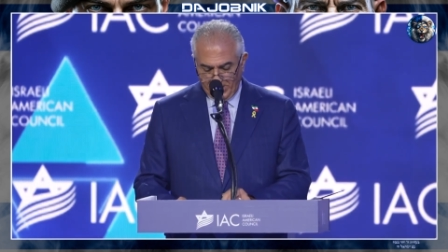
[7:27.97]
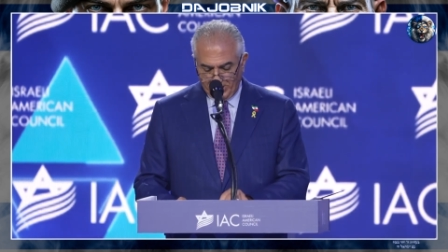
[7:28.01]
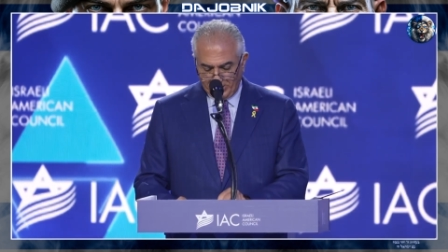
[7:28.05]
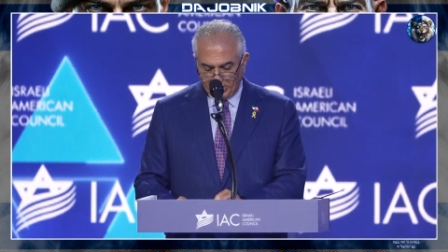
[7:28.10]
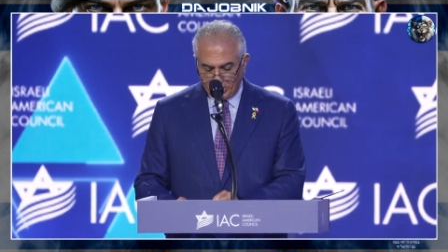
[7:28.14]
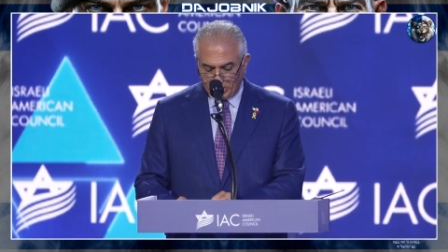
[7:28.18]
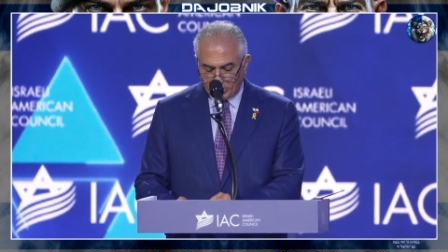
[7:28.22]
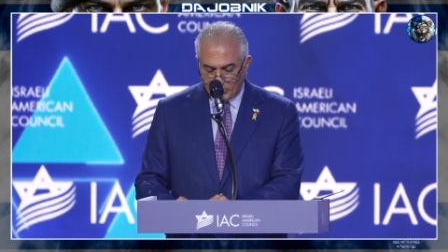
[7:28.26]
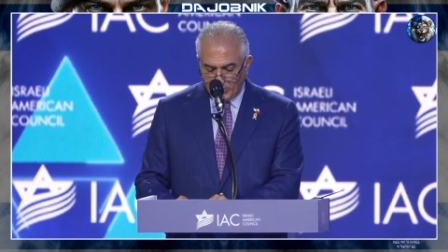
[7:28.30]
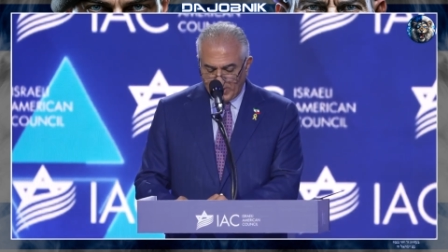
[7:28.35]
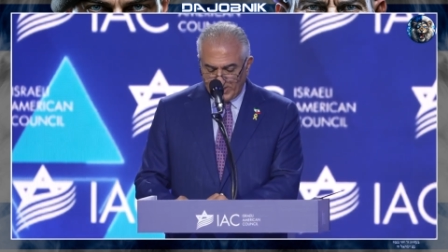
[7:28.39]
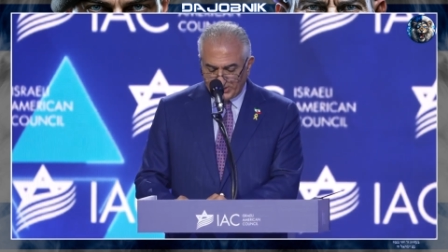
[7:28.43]

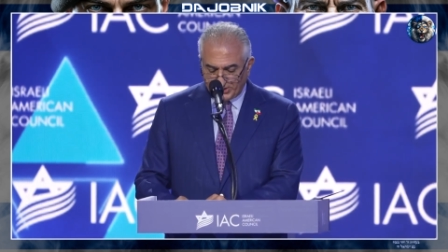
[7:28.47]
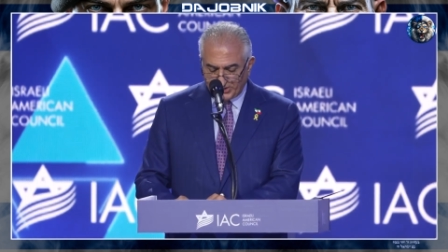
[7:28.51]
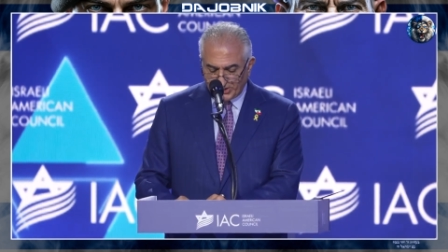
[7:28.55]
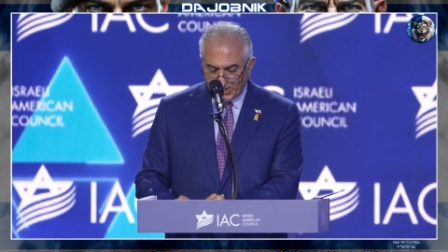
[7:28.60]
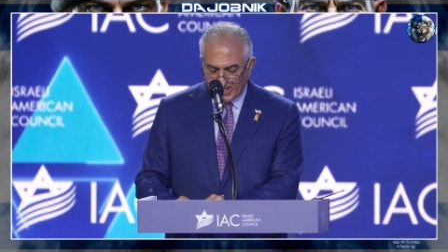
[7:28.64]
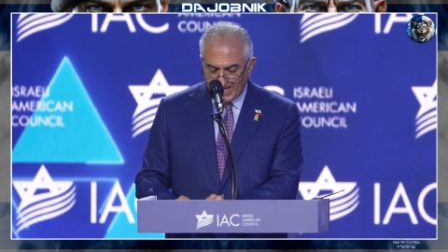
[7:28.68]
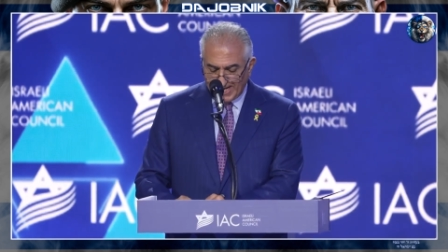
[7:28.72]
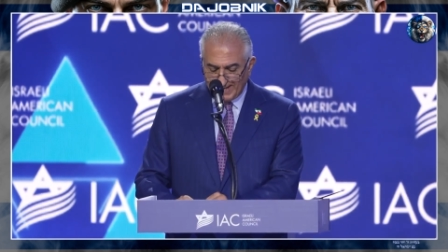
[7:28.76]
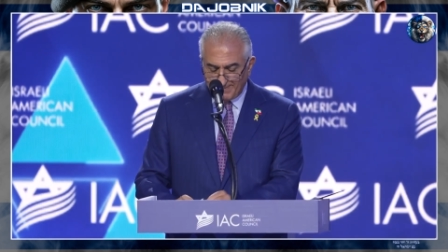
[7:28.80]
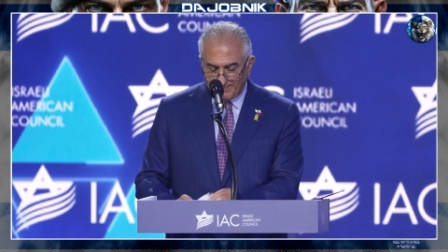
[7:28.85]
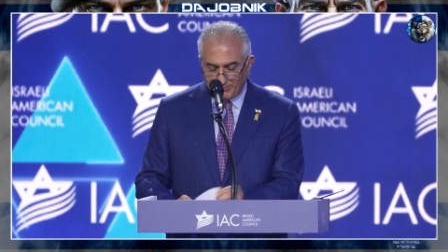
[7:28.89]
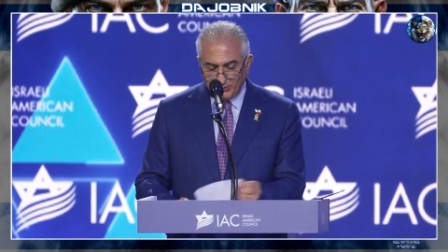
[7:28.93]
the
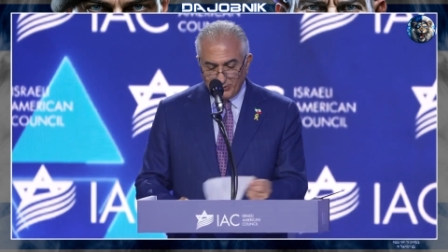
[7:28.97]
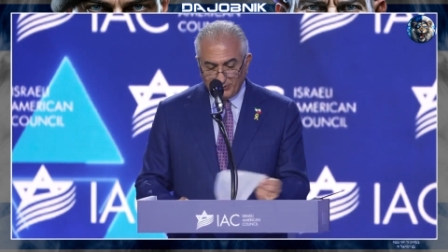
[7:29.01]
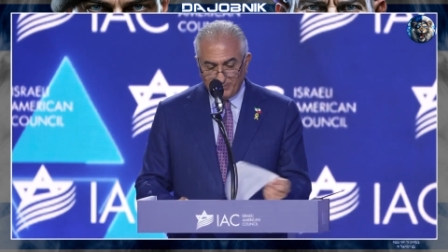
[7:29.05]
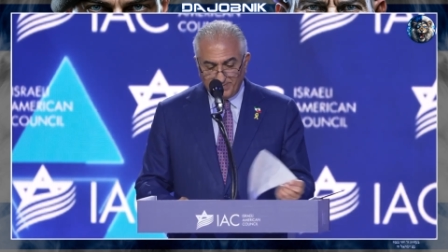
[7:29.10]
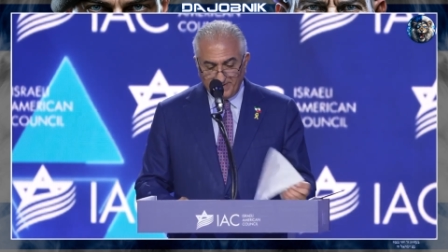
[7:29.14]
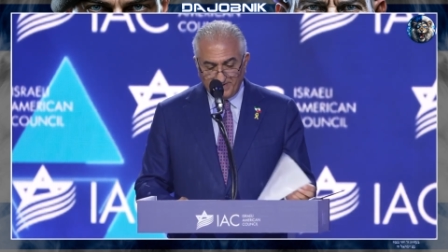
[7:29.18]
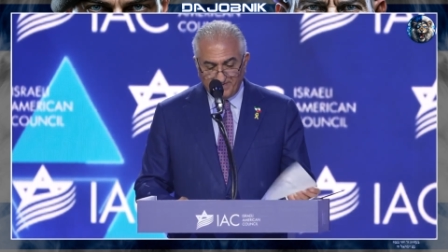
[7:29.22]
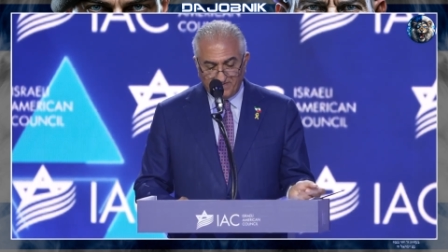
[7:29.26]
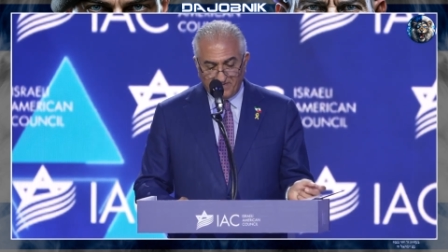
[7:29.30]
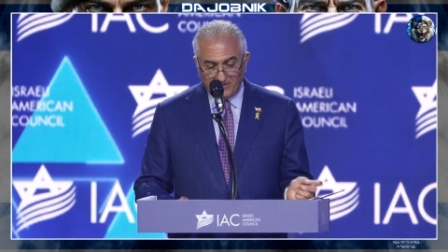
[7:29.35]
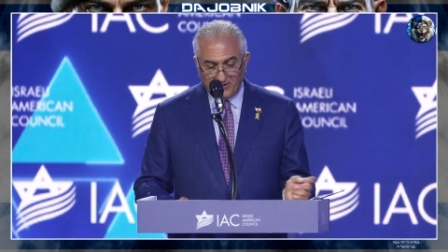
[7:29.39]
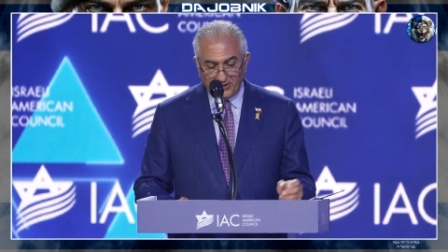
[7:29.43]
question I put
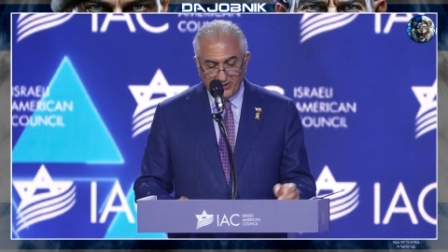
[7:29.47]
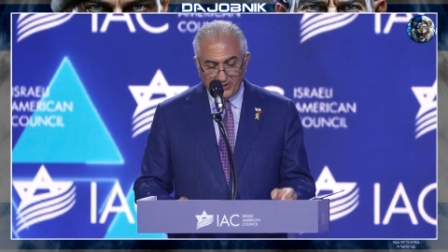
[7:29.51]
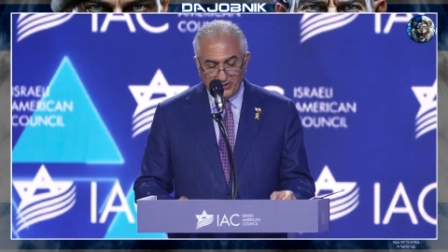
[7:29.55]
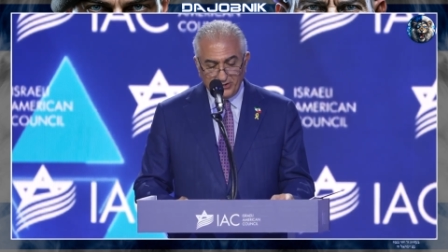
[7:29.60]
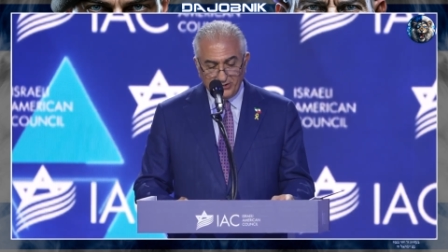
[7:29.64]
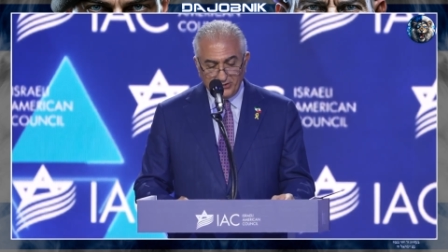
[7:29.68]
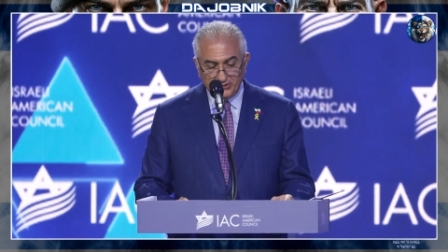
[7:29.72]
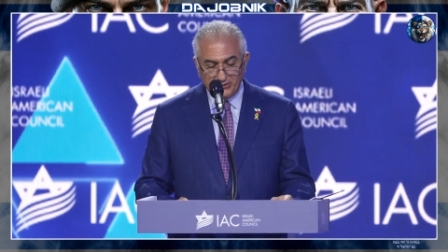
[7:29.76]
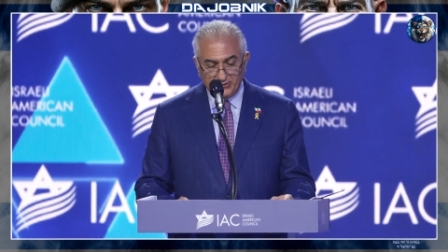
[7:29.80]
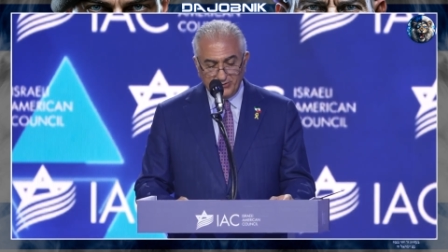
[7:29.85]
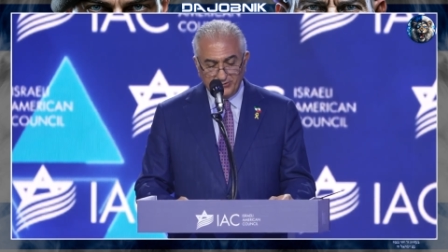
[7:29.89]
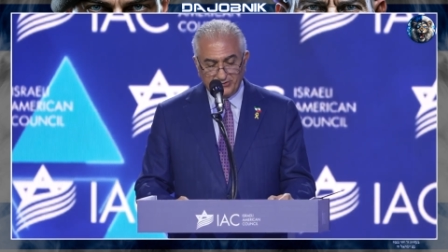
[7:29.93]
before
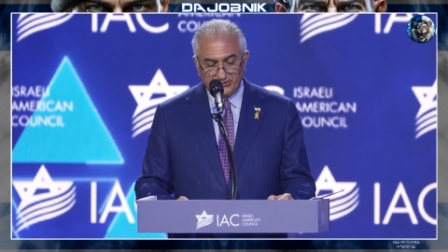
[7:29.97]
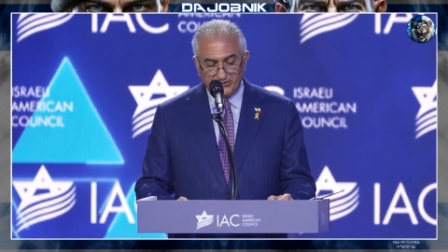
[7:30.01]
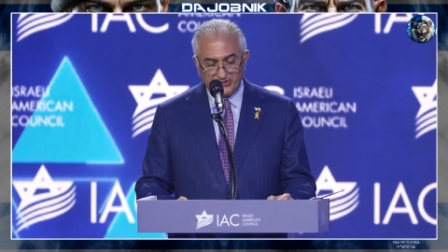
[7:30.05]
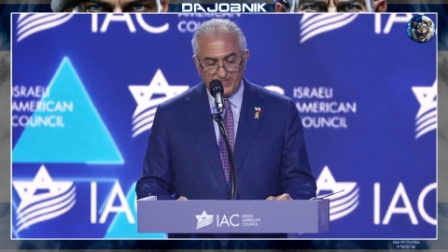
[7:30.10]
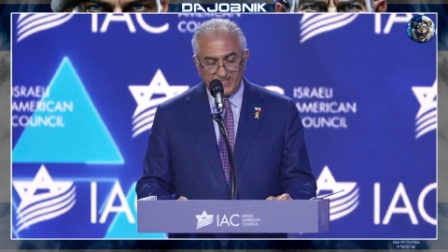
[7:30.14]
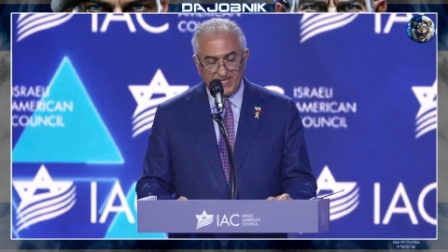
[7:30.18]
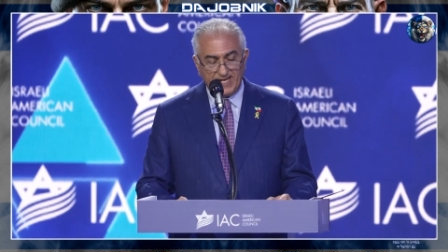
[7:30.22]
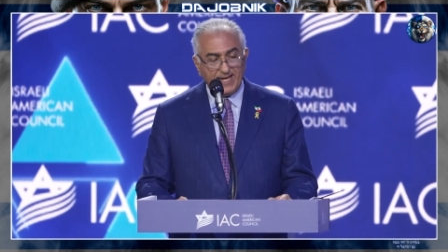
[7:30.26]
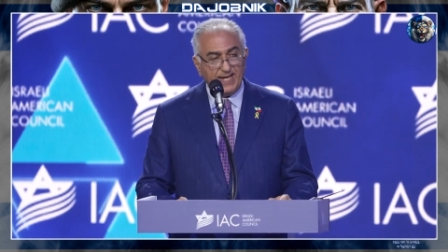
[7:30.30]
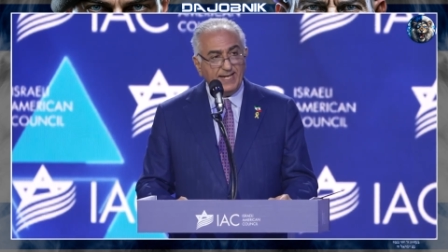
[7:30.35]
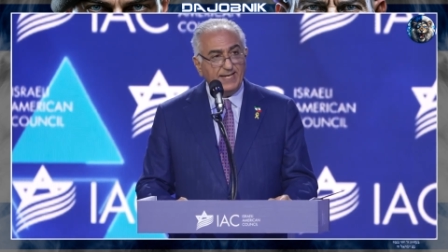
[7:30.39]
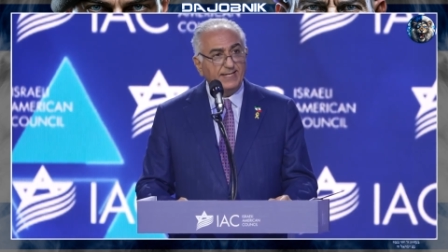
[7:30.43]
you
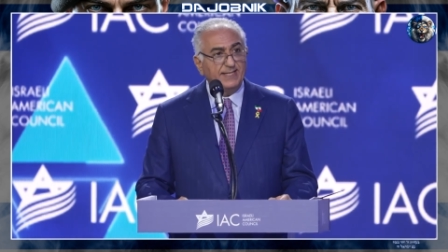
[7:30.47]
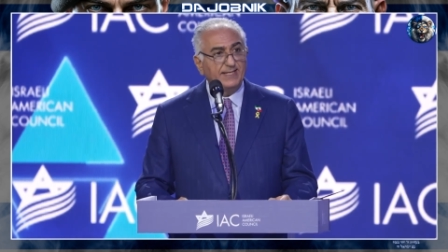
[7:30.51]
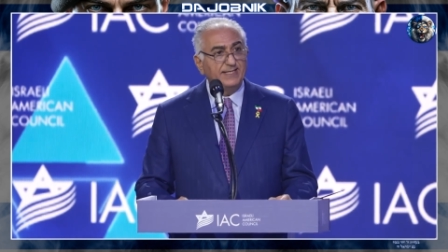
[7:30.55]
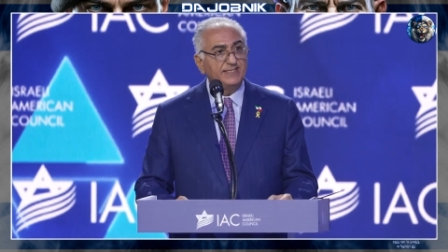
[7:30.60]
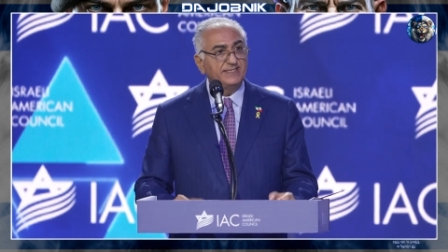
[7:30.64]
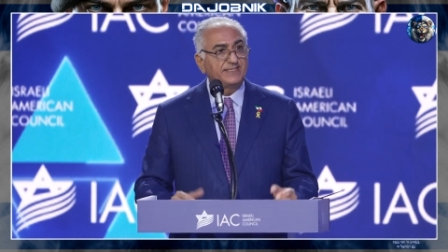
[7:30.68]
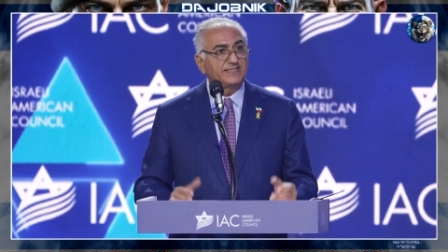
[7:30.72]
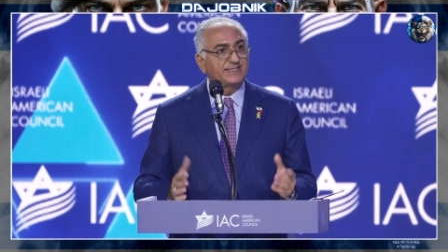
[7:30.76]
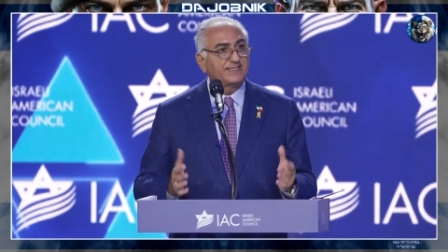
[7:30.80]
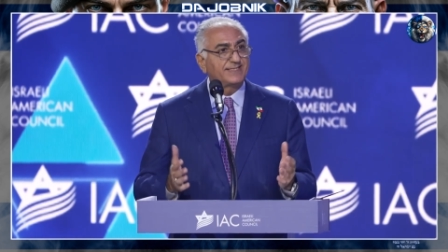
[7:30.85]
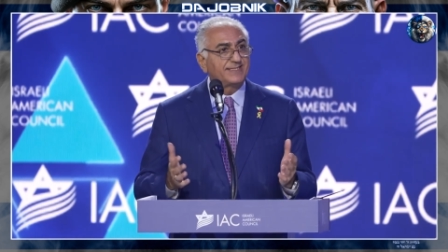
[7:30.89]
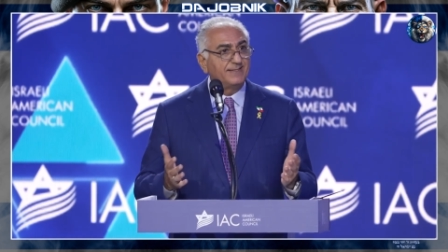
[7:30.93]
today
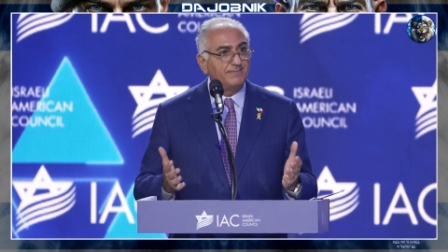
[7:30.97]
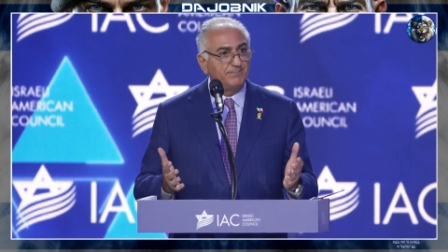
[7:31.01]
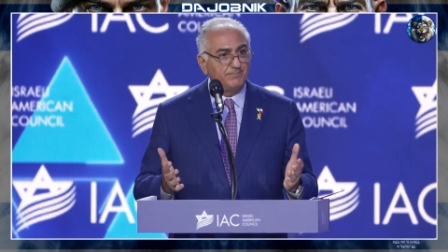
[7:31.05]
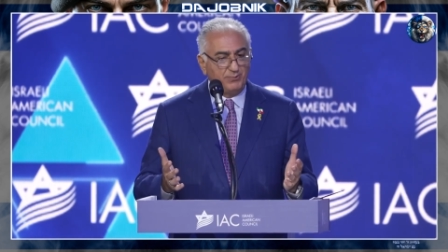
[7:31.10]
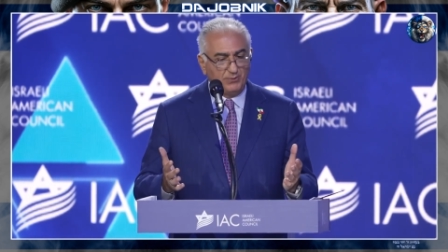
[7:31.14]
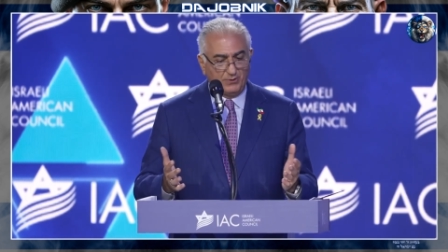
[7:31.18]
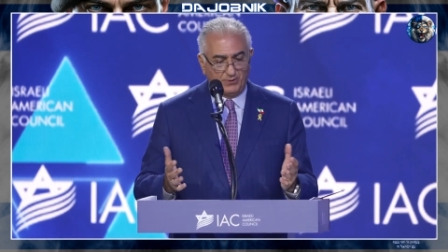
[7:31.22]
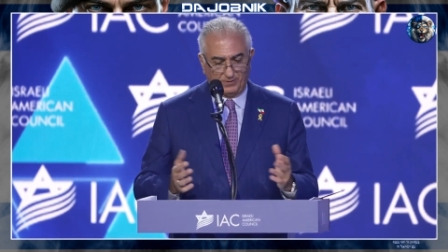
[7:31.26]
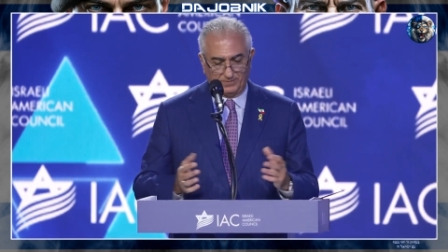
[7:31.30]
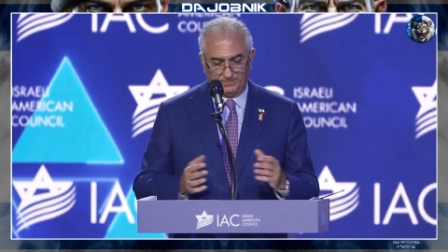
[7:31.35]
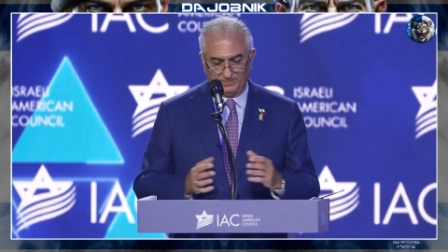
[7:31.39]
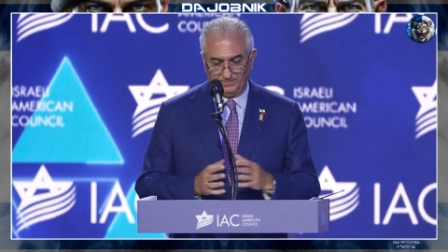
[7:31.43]
is
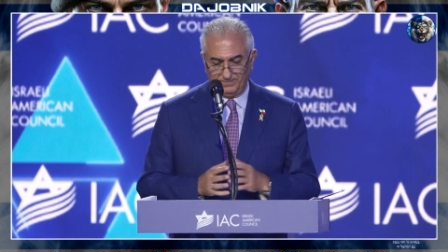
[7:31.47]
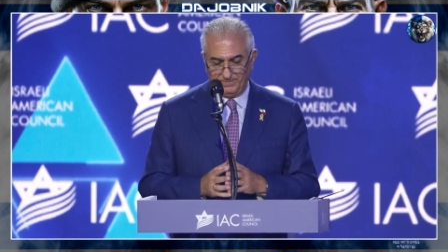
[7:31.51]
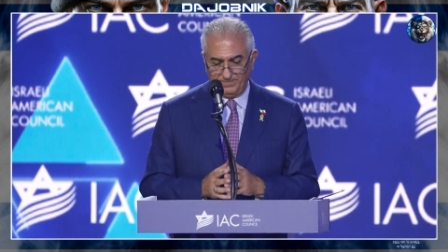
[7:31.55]
simple.